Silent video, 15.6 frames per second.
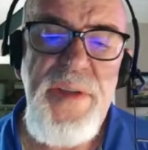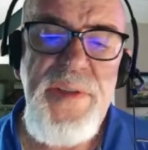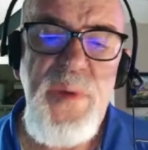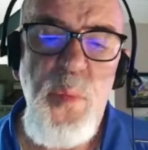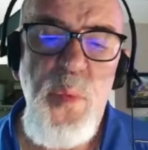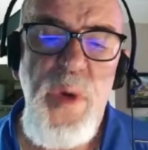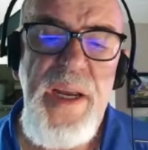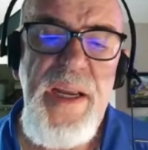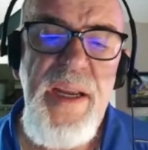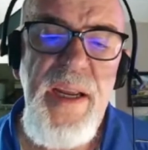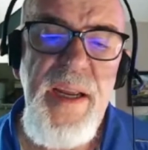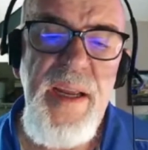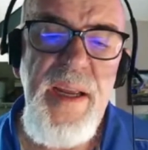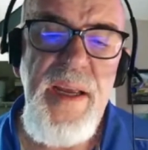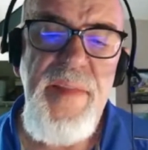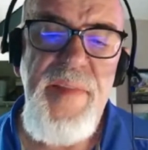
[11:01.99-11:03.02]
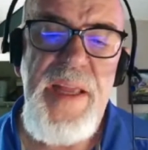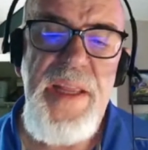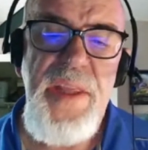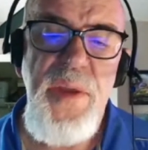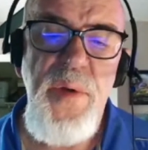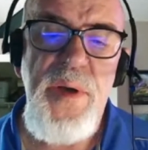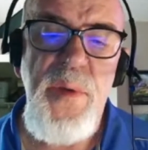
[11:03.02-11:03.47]
there's a way that
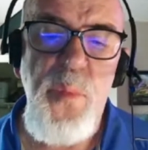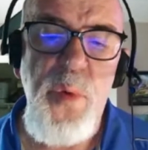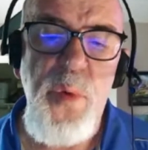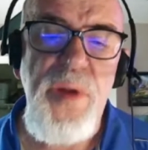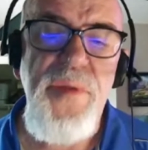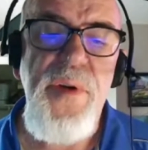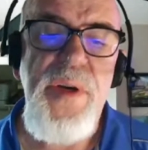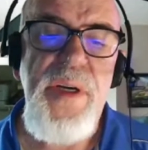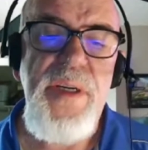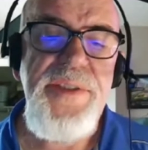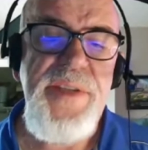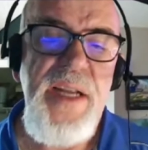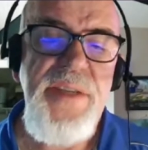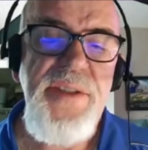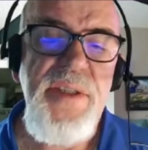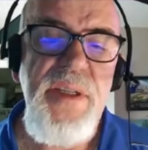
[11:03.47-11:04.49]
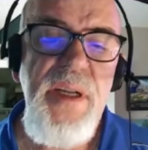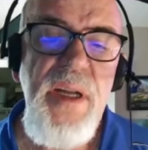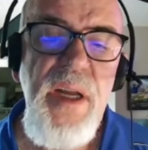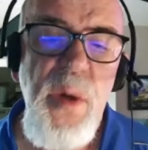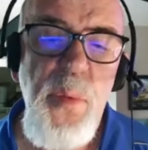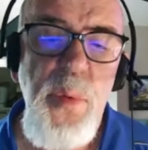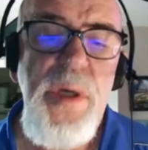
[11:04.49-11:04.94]
you can work through your schedule.
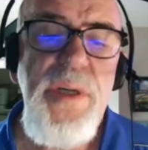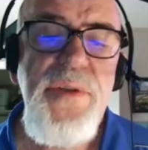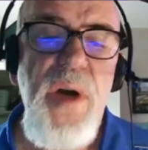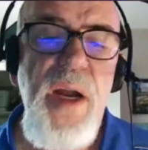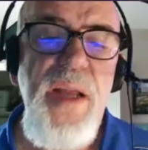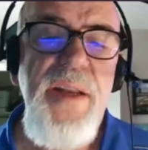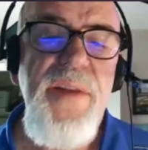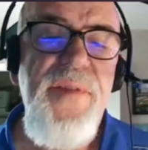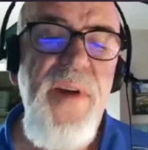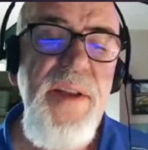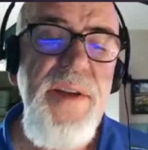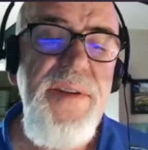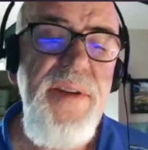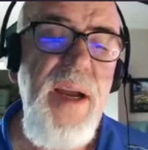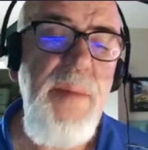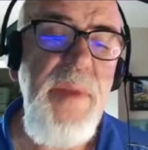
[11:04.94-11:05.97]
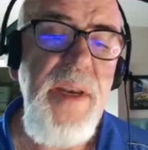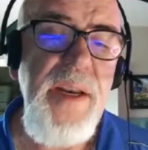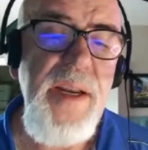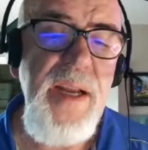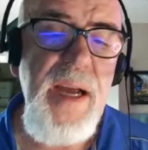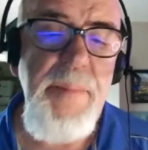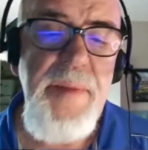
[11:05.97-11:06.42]
We are trying to find a time that
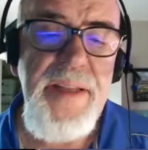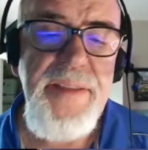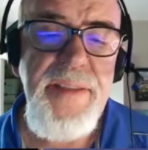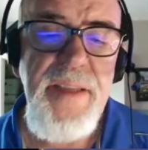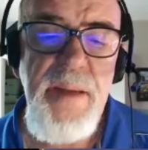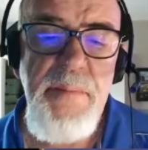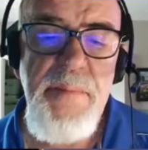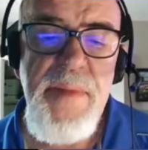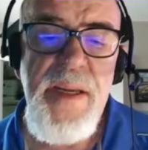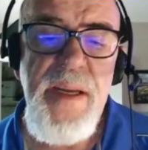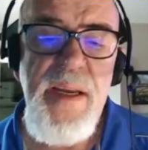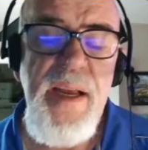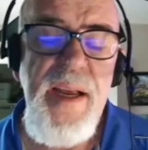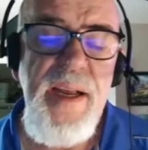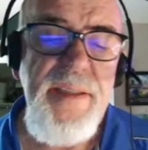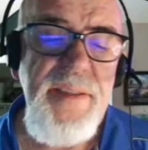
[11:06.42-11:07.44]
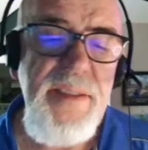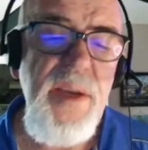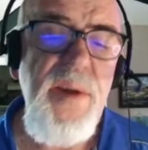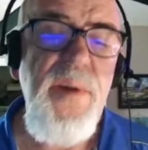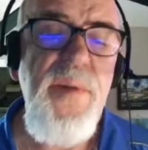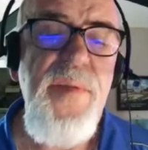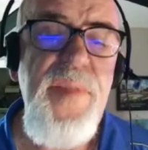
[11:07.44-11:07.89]
accommodates them. And
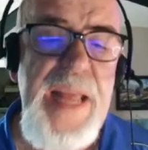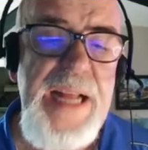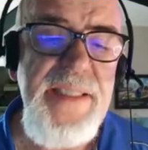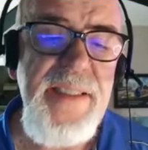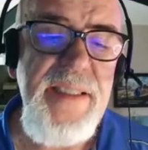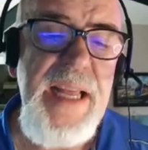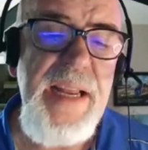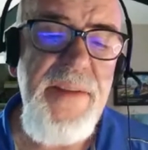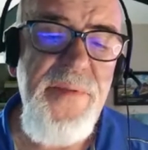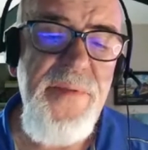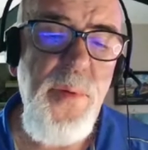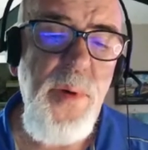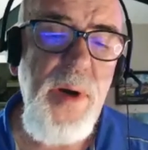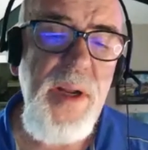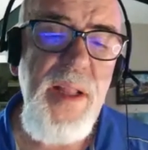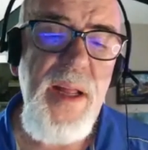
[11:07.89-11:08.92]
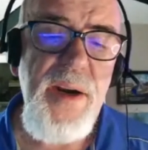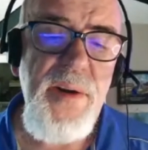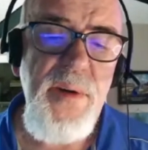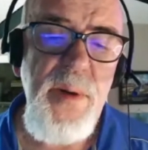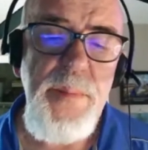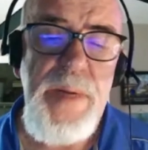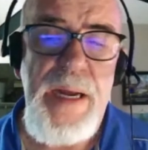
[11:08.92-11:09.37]
so that's that 4:00
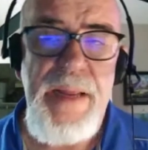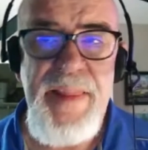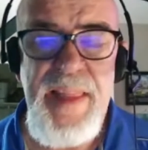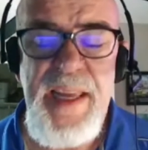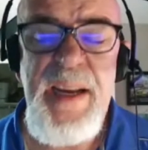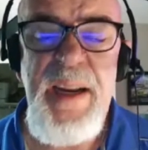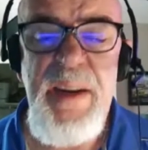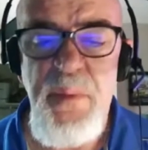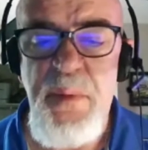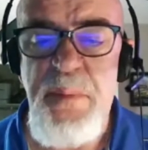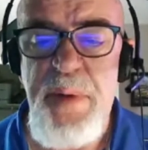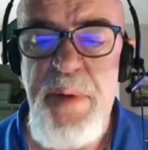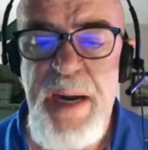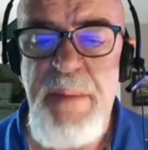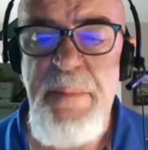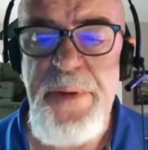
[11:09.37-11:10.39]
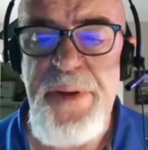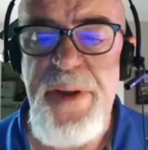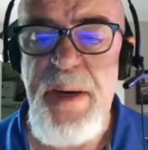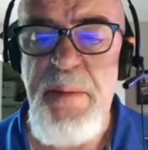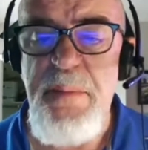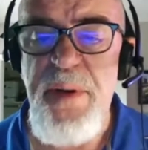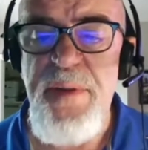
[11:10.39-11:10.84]
group. I think we're probably
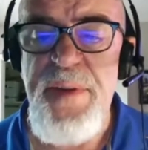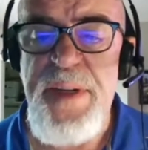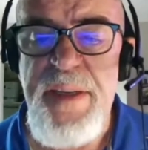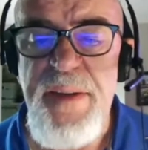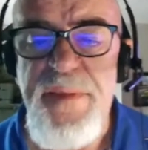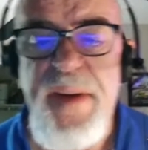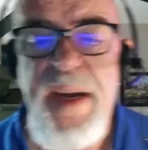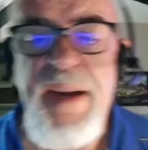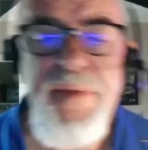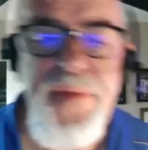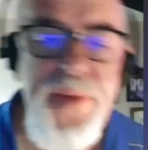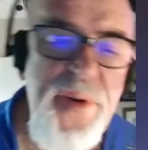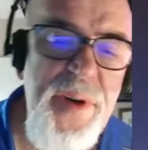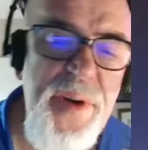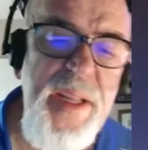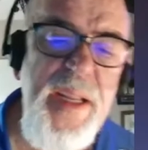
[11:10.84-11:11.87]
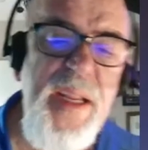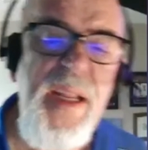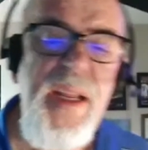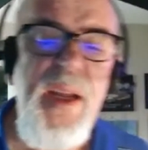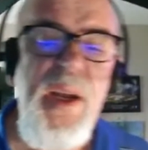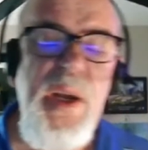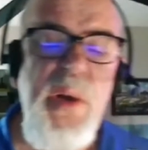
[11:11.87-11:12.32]
going to move it to 5:30.
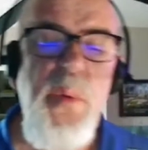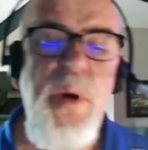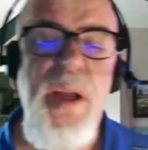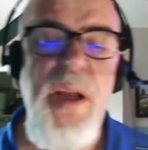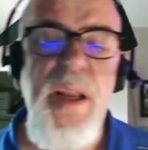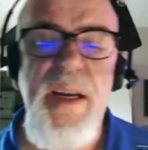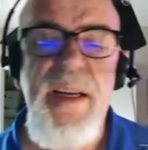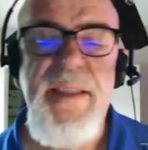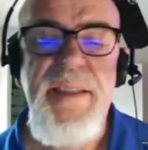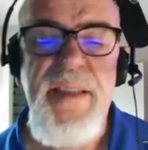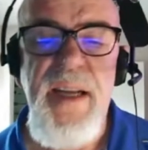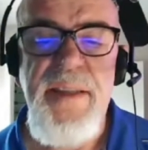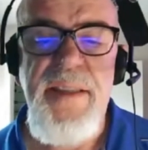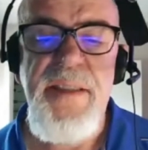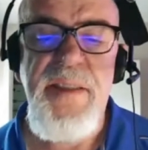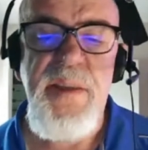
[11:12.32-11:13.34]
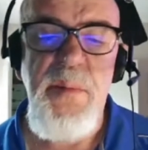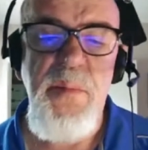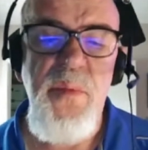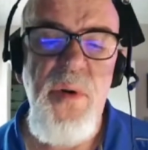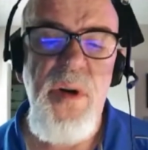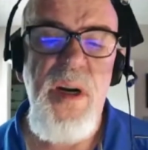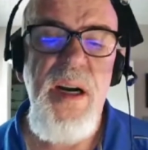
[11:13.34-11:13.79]
We're going to discuss it some
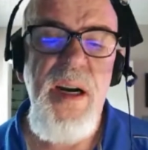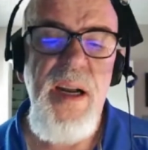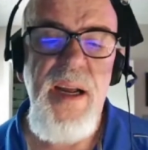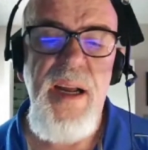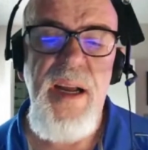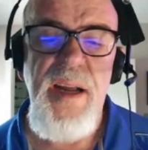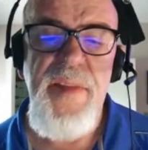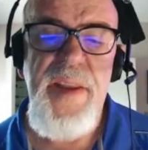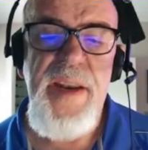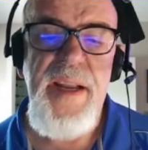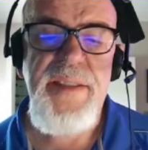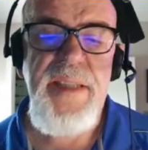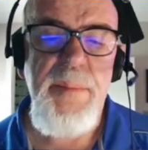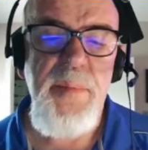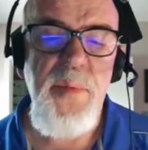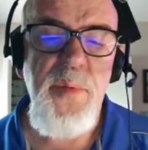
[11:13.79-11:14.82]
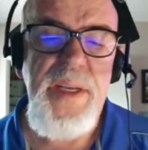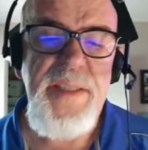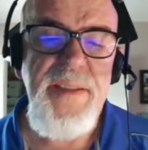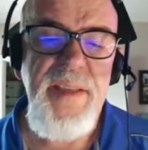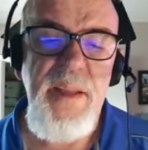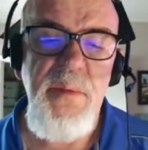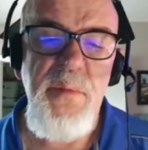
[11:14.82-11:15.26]
more in the next couple of
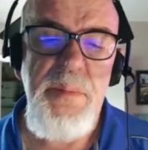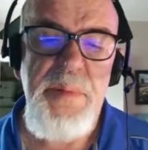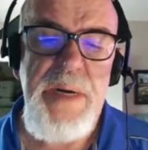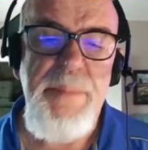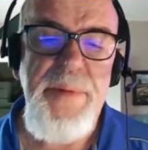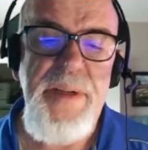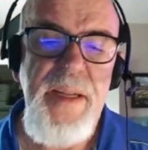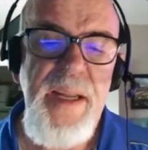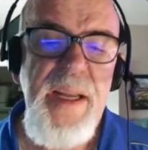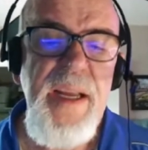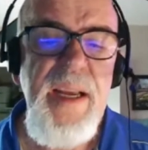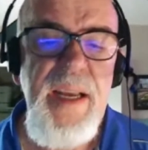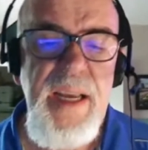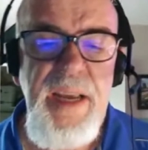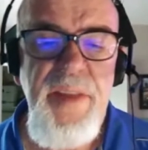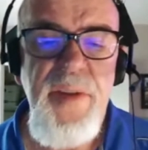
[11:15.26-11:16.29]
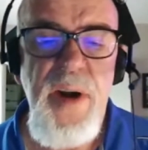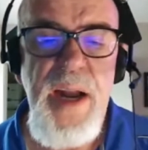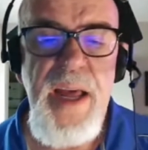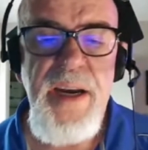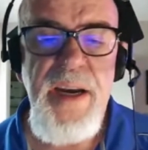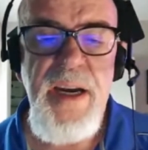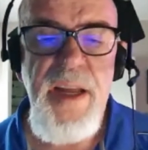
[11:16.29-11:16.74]
weeks, and then we'll probably either
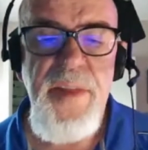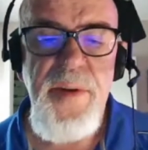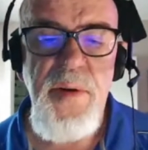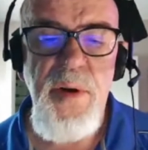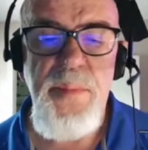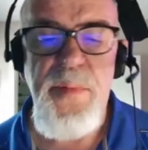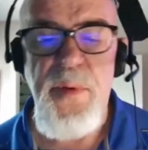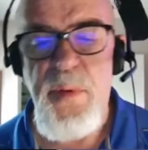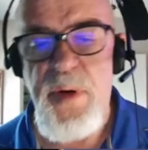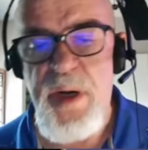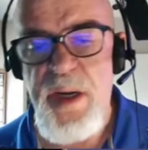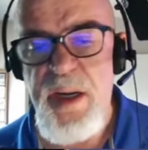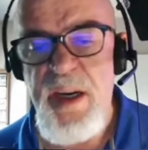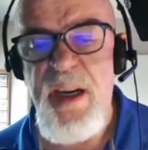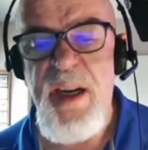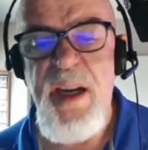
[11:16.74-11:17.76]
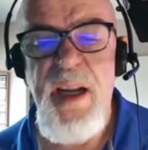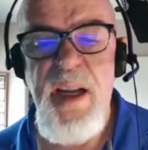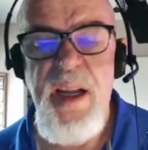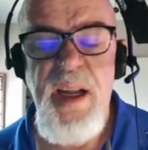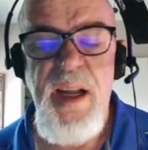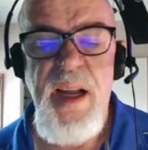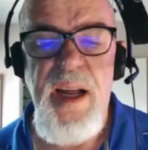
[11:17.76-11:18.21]
add another group or we're going
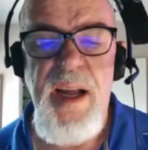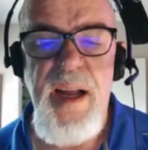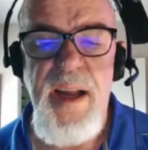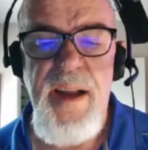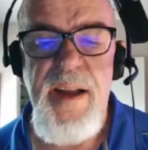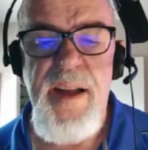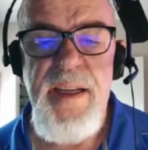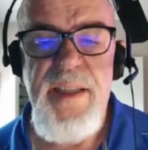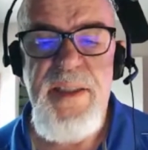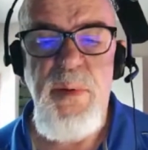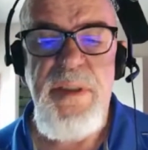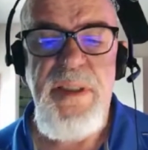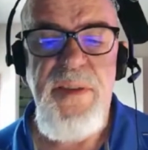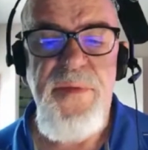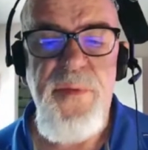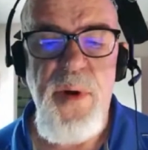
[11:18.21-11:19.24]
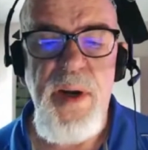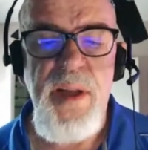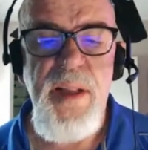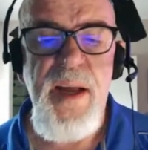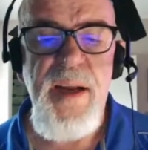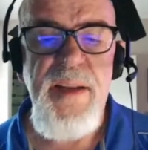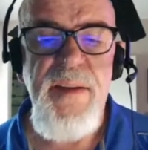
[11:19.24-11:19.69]
to switch the
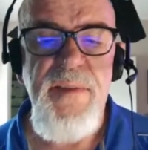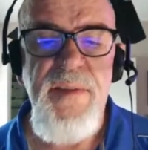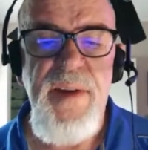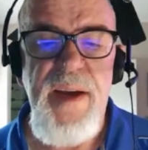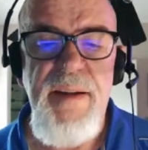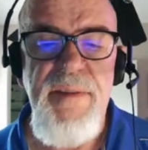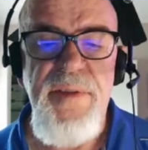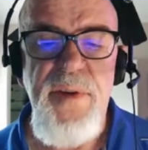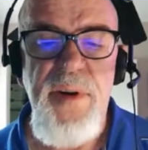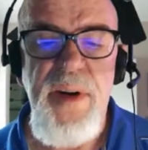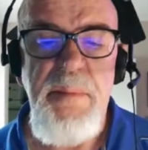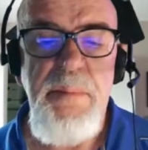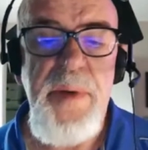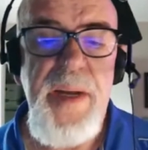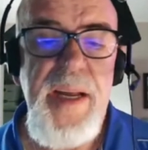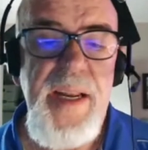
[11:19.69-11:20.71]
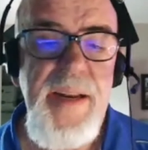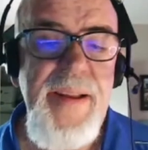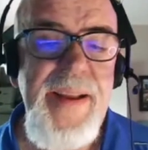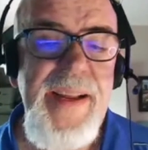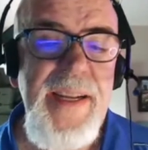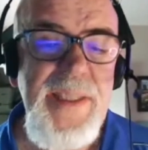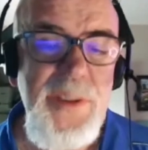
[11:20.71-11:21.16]
4:00 to 5:30. But
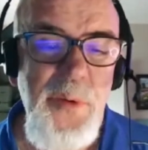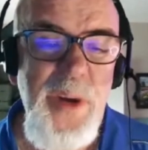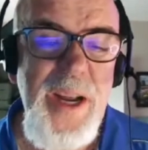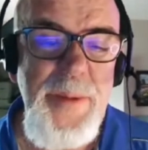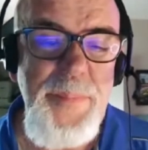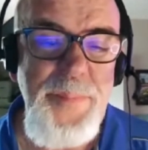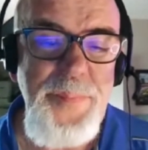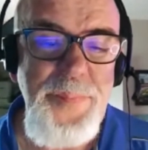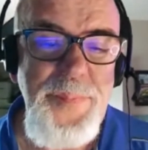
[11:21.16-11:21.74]
guess what?